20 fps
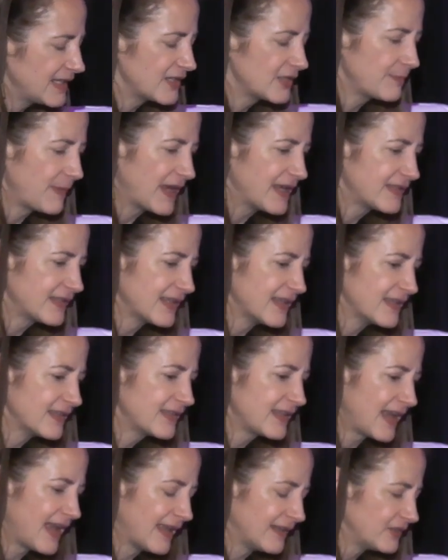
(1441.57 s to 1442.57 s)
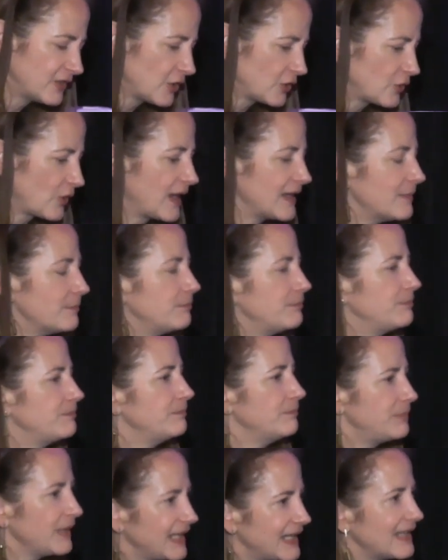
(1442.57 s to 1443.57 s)
spaces, and to try to
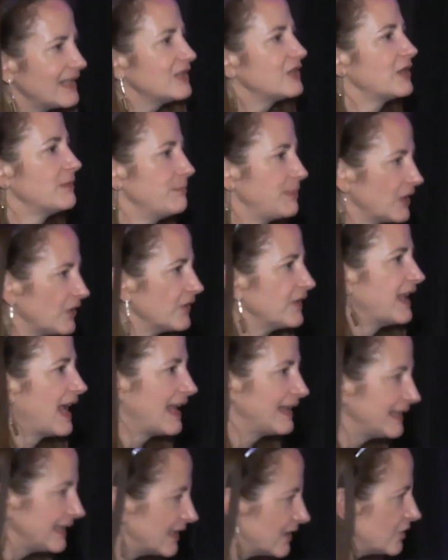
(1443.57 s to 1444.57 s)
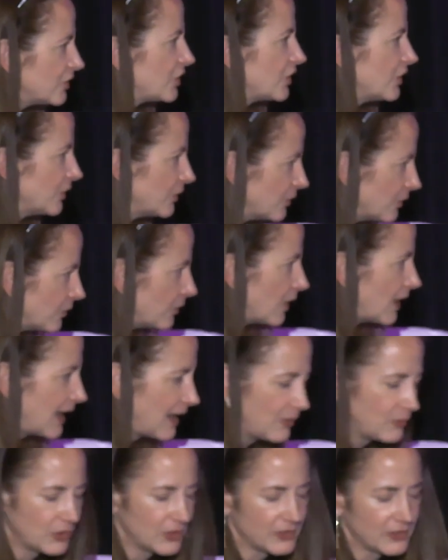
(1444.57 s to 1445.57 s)
begin to build that into
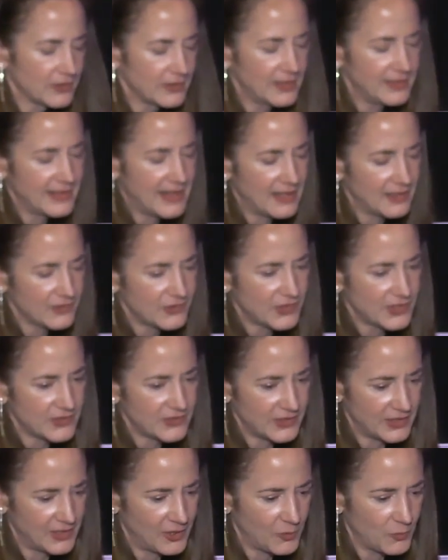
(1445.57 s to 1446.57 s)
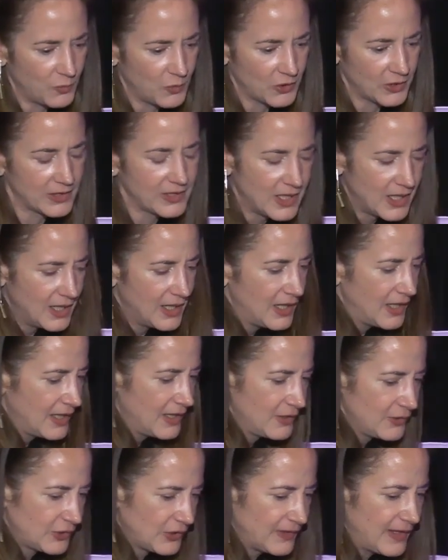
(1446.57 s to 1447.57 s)
our analysis and our work.
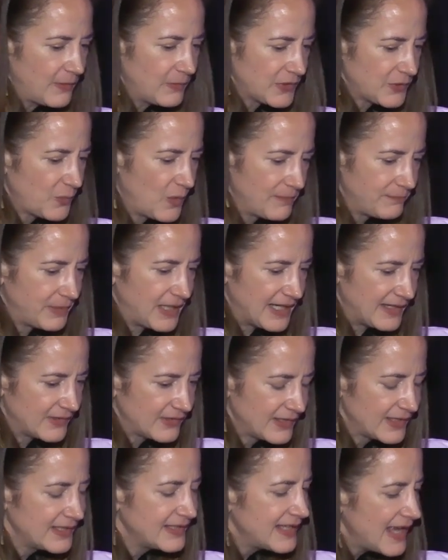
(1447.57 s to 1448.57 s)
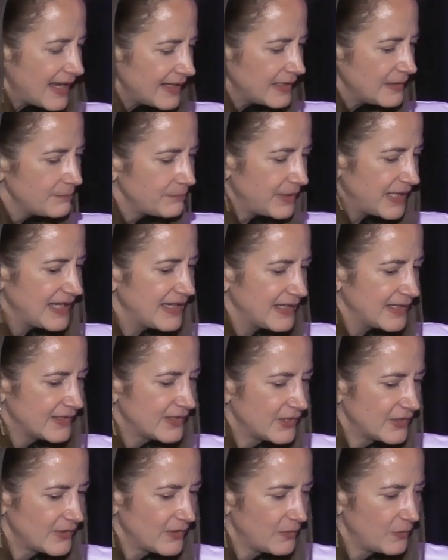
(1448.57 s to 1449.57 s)
So that was one piece. The second
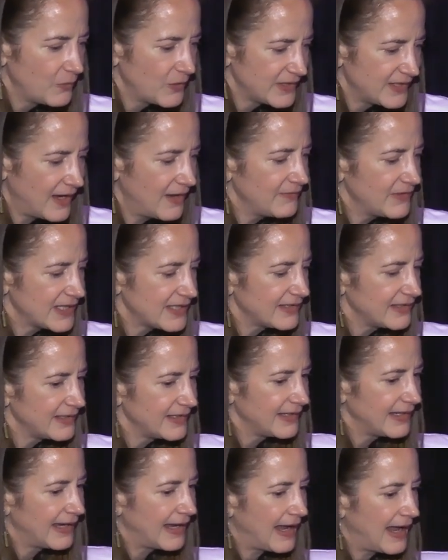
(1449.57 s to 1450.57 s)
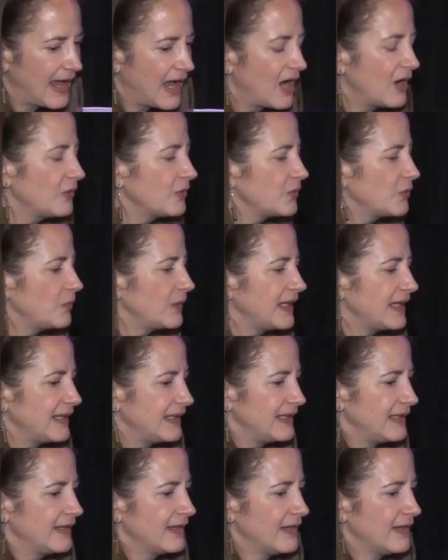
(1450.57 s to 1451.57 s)
piece was obviously how do we